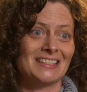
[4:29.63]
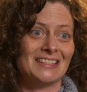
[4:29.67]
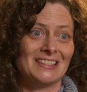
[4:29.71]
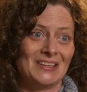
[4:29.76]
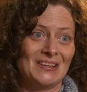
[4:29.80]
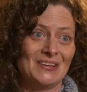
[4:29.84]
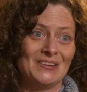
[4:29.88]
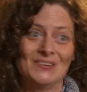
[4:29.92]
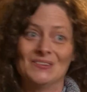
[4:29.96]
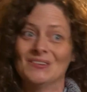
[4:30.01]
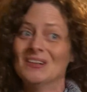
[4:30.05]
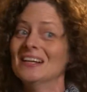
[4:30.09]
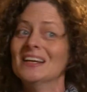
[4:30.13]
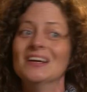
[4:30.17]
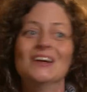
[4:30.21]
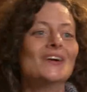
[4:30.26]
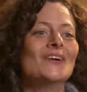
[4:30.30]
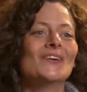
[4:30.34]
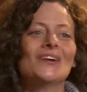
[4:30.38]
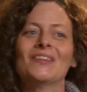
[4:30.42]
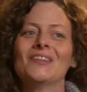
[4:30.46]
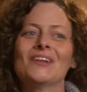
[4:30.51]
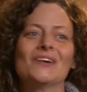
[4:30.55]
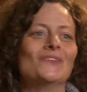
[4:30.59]
So
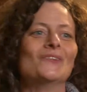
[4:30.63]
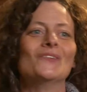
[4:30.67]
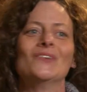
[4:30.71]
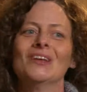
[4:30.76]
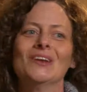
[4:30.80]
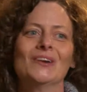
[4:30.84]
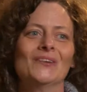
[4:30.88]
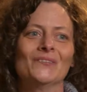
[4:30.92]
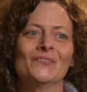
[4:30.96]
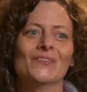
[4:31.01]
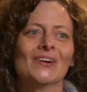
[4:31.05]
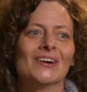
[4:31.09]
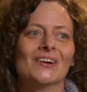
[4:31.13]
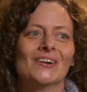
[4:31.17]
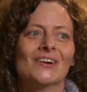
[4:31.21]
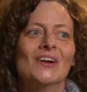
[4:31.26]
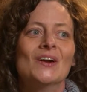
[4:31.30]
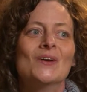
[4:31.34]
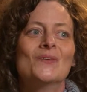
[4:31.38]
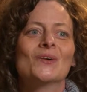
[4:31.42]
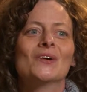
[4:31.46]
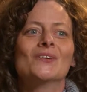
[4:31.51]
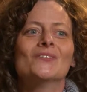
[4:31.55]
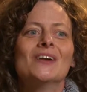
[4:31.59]
I think you know, we're,
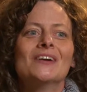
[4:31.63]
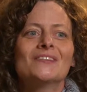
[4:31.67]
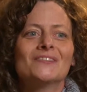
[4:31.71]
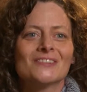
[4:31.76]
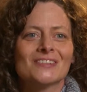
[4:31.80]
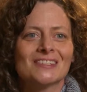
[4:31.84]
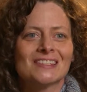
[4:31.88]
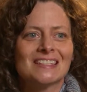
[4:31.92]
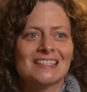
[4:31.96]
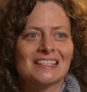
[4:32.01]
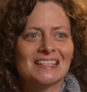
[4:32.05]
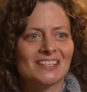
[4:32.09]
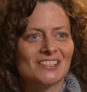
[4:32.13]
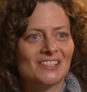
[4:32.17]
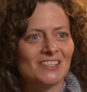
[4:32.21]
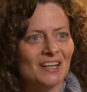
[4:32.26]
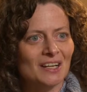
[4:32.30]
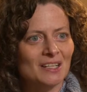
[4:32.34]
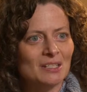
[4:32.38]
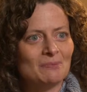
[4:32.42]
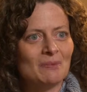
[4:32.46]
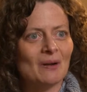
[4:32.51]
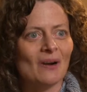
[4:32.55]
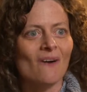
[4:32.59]
we're referencing
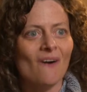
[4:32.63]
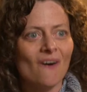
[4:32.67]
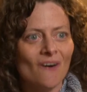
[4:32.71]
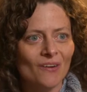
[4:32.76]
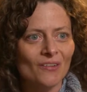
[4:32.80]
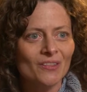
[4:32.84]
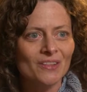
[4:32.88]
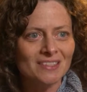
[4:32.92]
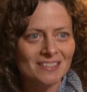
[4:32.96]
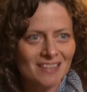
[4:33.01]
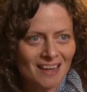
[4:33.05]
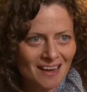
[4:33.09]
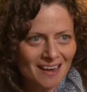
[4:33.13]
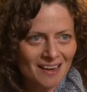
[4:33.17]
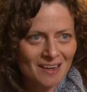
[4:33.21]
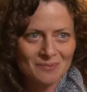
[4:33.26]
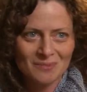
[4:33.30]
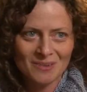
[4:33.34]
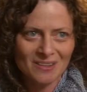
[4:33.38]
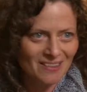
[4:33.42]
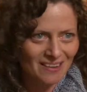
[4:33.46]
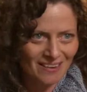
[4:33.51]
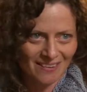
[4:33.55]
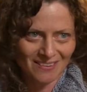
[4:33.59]
Shakespeare all the
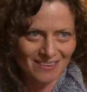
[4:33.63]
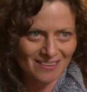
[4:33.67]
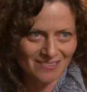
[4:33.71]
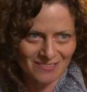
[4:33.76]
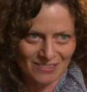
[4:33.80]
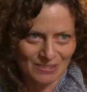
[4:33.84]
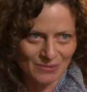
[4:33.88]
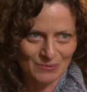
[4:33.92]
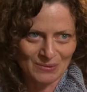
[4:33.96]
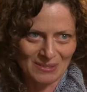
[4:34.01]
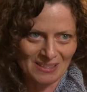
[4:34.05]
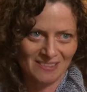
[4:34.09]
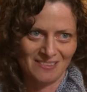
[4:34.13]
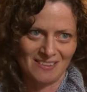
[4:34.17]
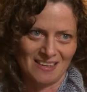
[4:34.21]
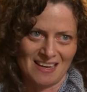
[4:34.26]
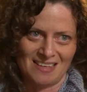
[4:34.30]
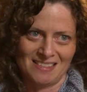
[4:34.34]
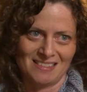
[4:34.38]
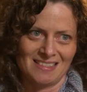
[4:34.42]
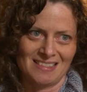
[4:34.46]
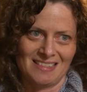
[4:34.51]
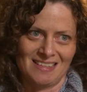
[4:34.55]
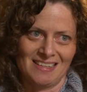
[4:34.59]
time without even
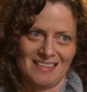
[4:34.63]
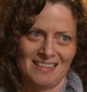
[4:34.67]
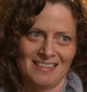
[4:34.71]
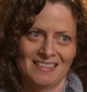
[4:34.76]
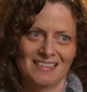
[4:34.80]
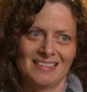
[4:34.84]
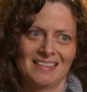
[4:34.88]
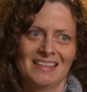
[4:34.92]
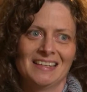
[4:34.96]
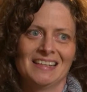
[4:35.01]
realizing it.